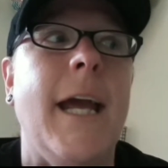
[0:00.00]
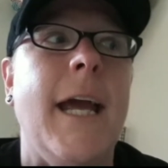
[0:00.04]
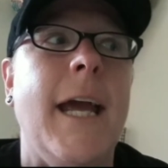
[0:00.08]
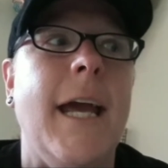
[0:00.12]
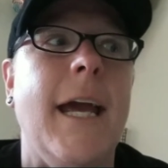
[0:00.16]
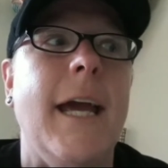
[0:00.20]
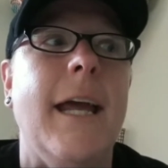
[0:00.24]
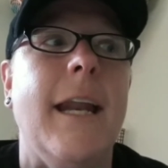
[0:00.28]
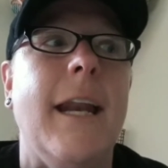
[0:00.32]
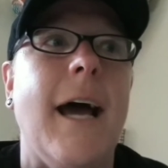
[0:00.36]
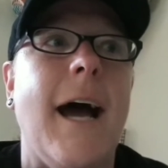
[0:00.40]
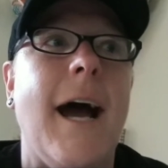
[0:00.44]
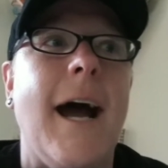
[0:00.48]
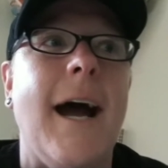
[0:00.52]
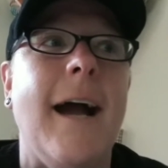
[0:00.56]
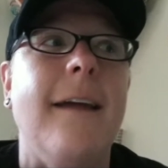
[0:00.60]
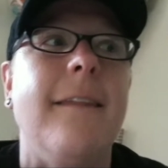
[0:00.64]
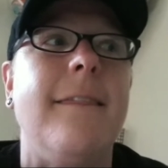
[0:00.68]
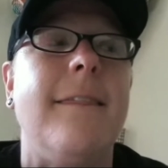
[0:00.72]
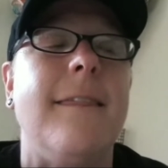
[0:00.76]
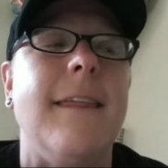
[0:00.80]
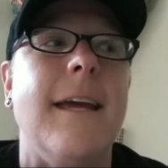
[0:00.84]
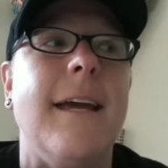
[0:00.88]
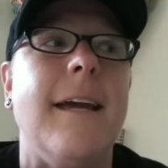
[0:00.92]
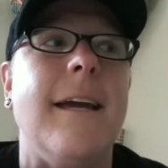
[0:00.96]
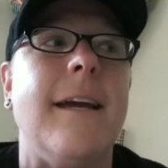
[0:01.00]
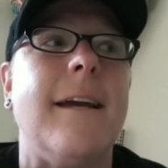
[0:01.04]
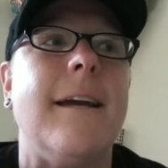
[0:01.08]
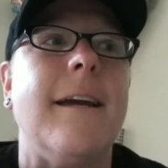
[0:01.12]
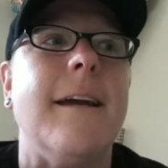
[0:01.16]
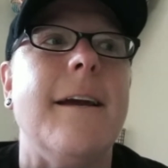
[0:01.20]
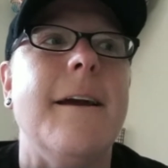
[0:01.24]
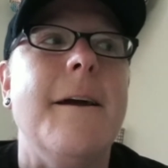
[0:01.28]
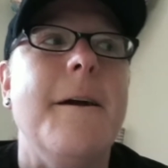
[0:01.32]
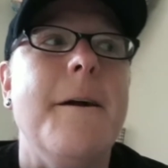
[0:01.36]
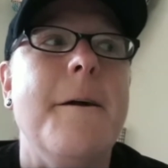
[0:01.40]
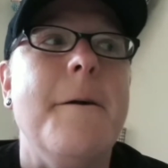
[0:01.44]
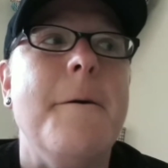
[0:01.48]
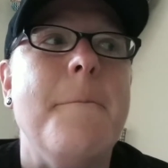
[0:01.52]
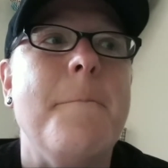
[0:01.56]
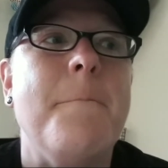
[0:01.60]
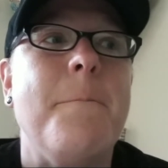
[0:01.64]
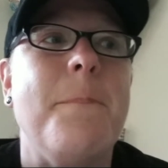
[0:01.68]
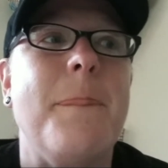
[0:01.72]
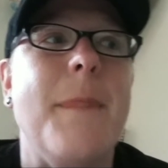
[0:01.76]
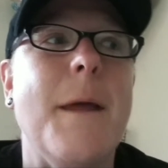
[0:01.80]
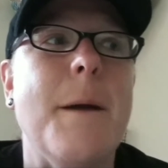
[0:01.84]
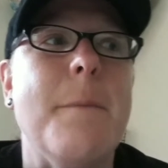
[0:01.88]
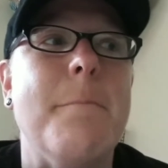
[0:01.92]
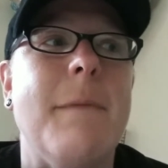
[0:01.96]
And I think
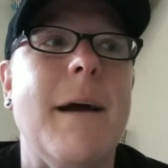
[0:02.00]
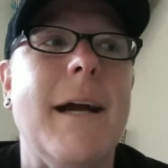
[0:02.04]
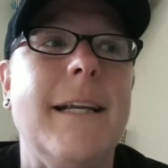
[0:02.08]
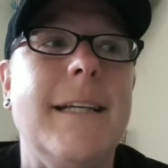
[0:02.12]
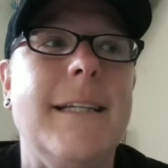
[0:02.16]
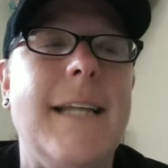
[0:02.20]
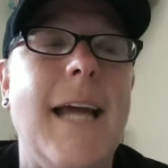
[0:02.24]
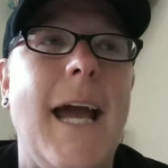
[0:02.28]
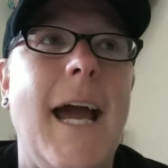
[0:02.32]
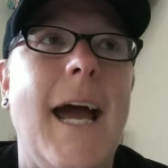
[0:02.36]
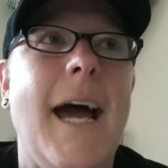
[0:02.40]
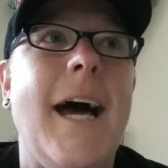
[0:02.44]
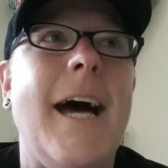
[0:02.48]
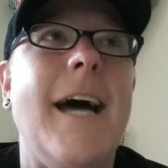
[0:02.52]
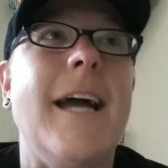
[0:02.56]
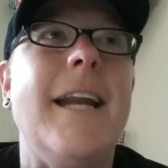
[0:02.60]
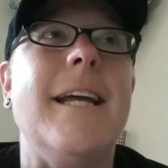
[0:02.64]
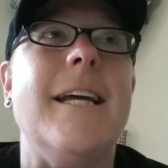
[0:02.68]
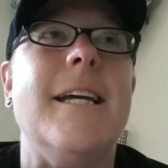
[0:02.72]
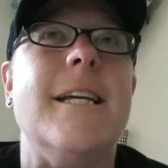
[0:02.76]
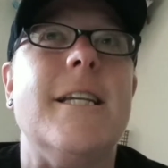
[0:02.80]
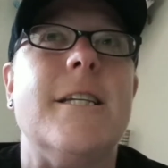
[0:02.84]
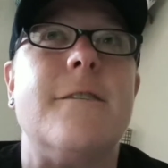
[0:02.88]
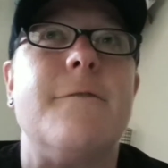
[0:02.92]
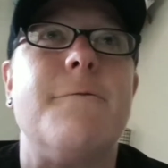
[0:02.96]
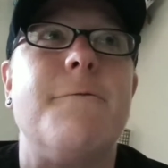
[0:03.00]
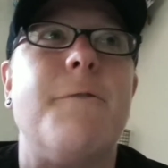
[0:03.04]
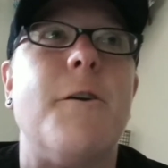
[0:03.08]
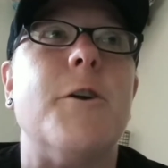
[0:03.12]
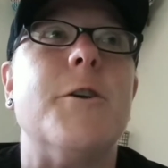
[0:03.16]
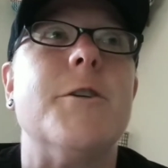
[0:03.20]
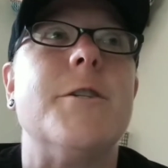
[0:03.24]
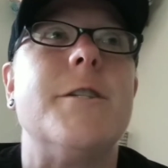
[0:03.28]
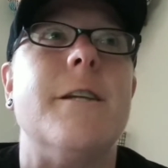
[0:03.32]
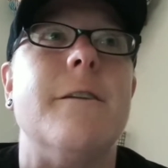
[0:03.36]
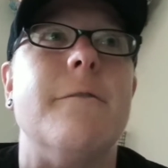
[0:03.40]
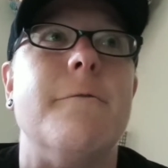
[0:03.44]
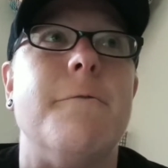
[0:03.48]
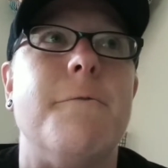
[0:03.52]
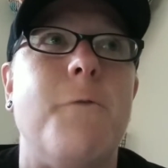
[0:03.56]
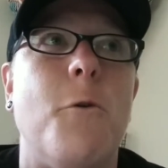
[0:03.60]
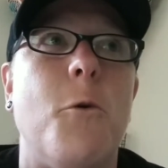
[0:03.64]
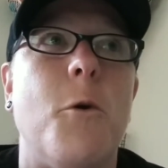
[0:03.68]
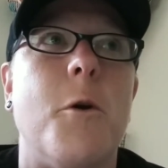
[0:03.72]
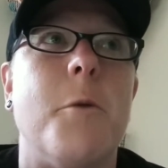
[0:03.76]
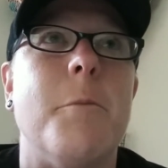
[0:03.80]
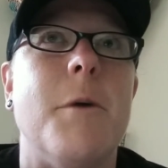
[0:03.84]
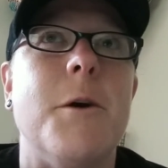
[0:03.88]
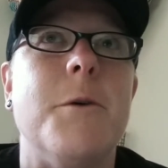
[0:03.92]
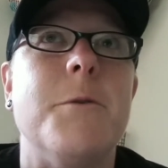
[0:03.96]
that my dad is first and
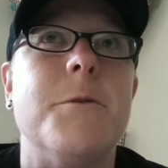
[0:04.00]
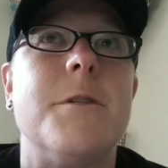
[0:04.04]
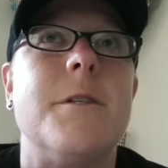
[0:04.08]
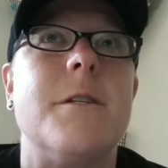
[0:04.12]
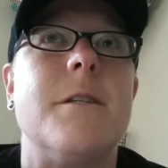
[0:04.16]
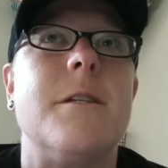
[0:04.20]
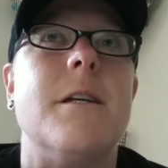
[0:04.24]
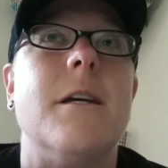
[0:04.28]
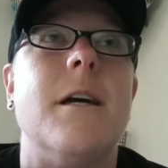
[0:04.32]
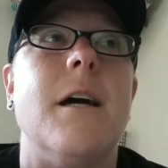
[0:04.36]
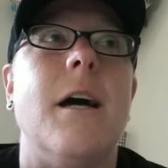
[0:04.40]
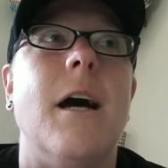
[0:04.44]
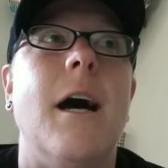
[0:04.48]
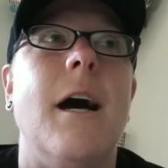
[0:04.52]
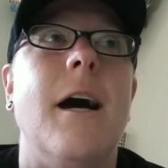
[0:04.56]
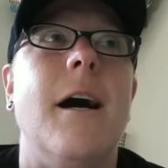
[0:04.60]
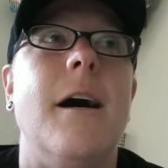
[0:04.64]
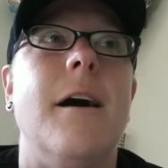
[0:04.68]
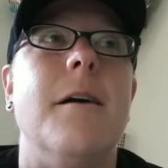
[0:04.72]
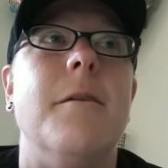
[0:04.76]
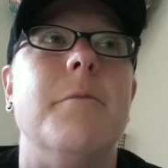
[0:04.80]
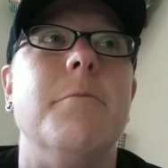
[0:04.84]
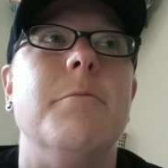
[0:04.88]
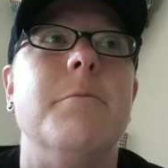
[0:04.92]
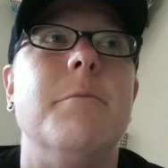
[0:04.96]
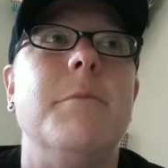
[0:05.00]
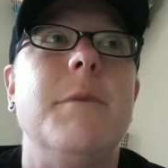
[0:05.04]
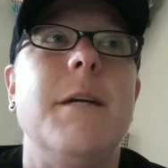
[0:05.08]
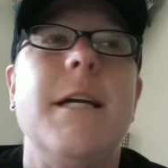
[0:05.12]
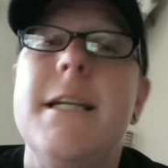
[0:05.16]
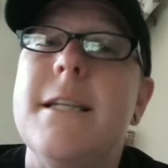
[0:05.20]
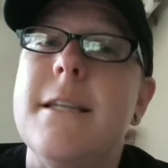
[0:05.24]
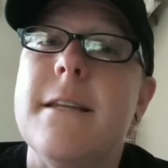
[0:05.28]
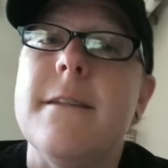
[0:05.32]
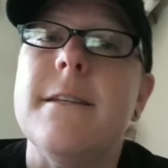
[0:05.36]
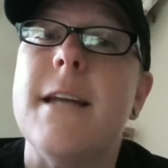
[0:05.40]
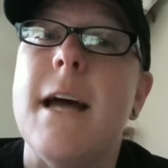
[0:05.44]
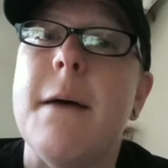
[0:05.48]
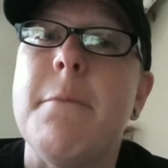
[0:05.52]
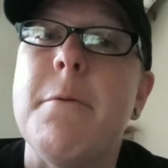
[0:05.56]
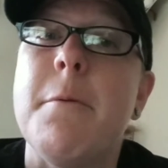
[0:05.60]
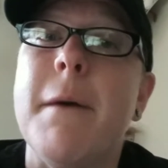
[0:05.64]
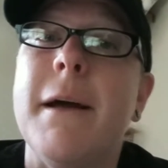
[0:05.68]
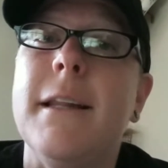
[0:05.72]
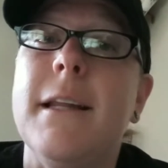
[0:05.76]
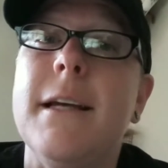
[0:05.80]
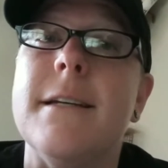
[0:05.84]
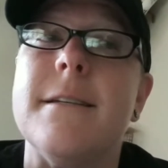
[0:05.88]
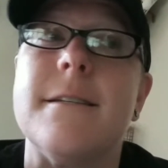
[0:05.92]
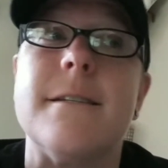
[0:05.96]
foremost, um, he's at the top of
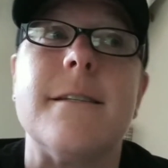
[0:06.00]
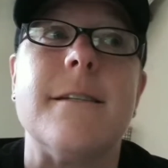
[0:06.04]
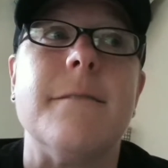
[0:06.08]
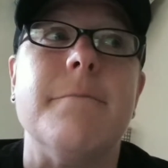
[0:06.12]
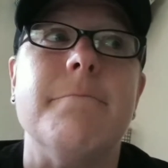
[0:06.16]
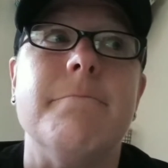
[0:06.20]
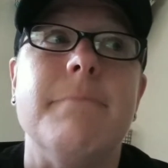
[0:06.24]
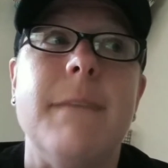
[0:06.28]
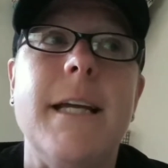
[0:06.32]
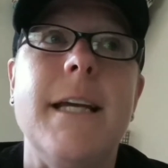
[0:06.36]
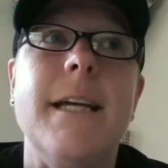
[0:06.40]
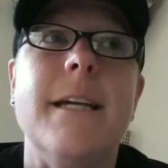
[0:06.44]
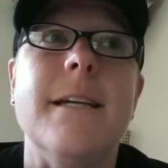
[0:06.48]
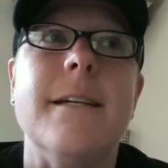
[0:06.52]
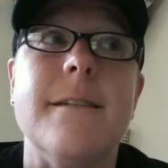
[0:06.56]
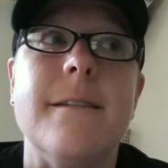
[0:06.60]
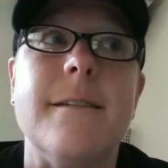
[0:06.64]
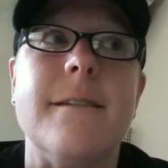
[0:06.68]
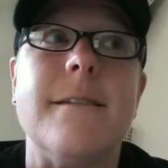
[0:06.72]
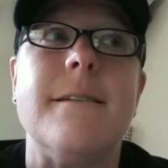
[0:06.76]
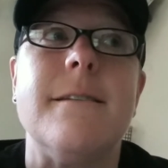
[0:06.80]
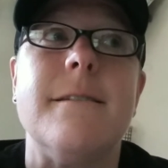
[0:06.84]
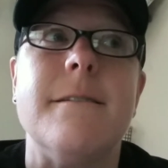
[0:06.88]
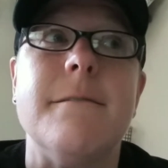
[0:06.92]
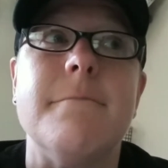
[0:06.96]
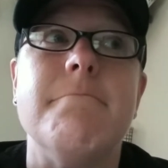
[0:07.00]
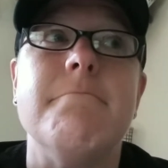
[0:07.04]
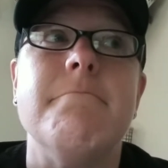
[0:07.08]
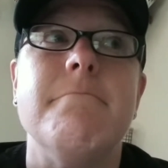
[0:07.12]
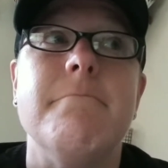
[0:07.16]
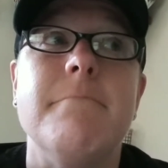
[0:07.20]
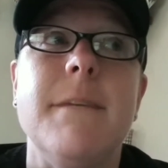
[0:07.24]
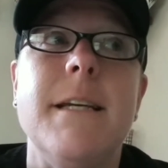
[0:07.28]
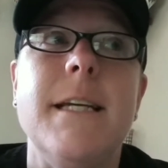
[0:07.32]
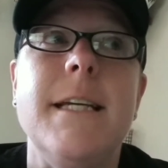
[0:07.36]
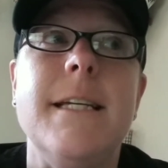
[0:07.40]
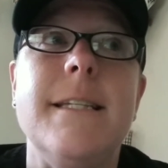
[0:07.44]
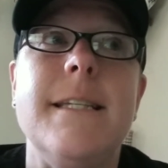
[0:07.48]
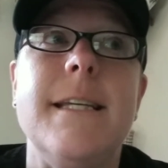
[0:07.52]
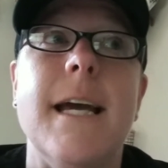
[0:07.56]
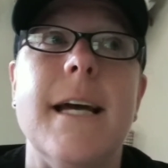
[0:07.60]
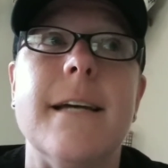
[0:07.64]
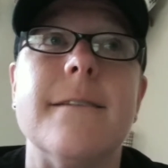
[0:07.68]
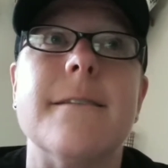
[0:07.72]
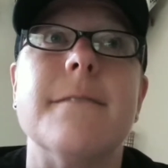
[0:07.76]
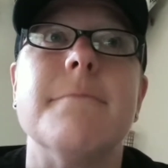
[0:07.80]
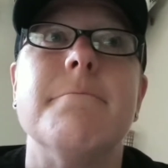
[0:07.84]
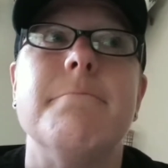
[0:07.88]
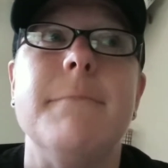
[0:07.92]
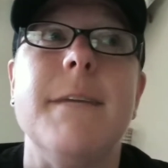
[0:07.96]
my list. He is, he's
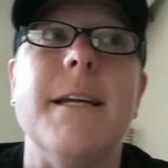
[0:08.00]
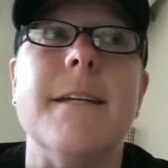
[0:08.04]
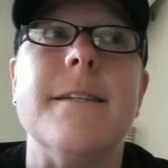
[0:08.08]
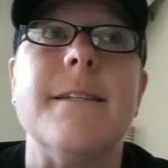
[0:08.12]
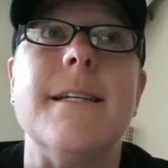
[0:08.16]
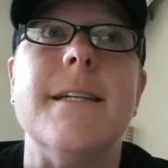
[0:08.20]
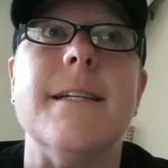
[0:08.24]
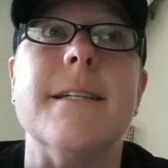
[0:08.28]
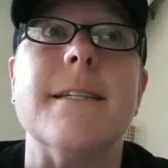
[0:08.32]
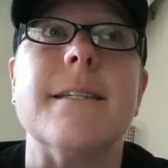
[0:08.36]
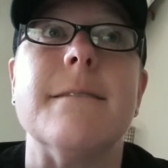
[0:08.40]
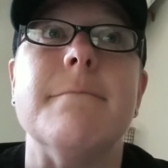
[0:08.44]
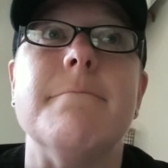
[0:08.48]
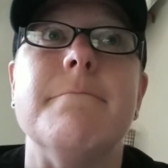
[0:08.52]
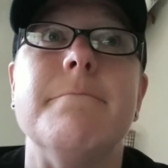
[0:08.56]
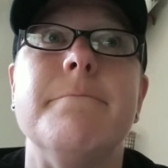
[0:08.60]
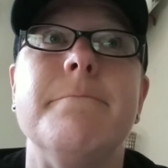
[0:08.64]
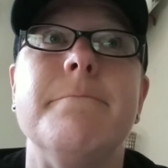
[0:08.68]
yes, yes, he is.